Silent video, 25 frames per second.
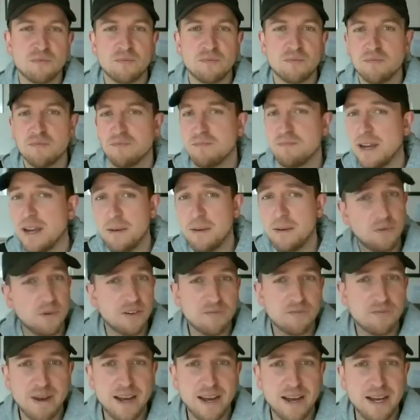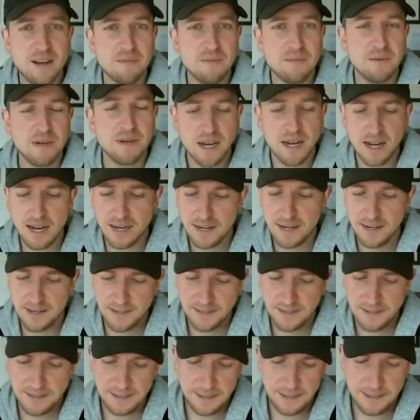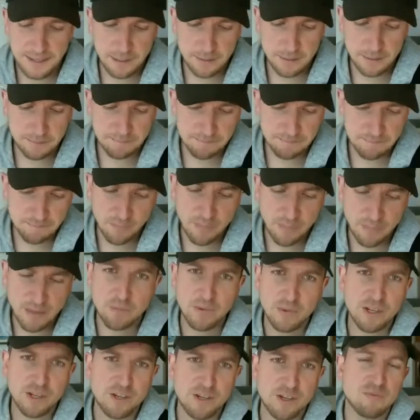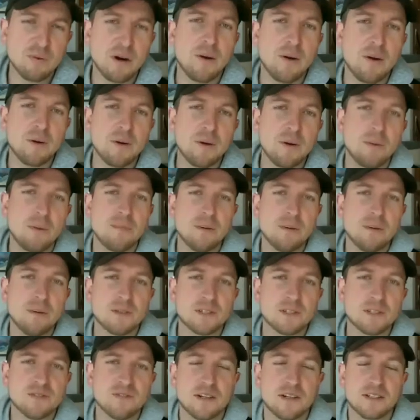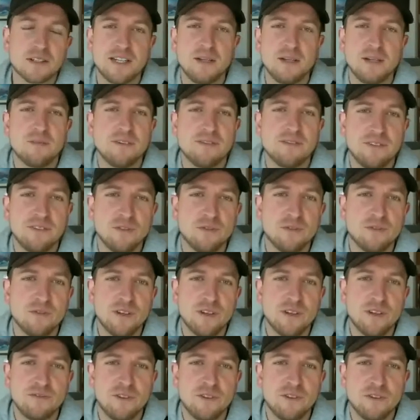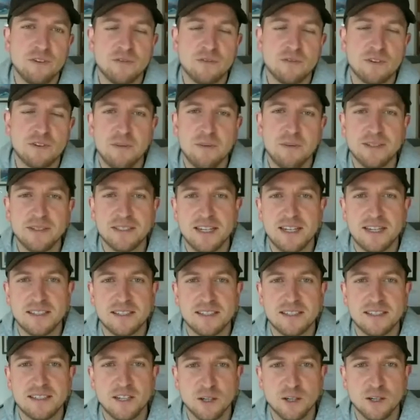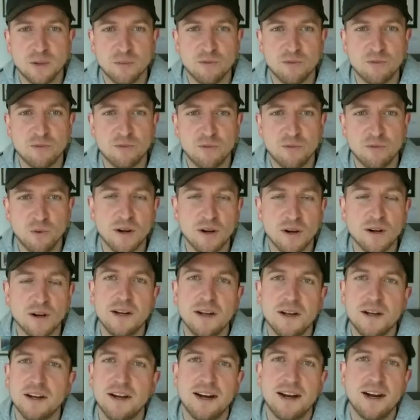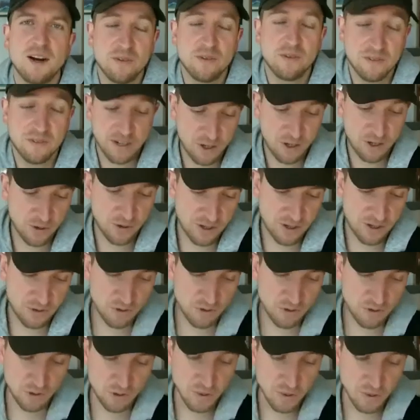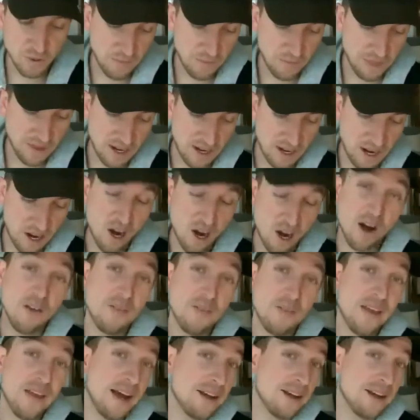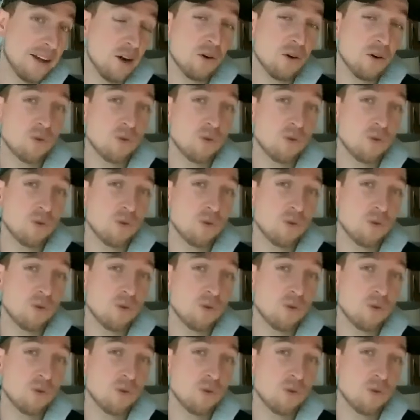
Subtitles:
maybe we've met, maybe not. But you've probably met members of our team if you've came and tasted here before. We've got a great crew. On that note, we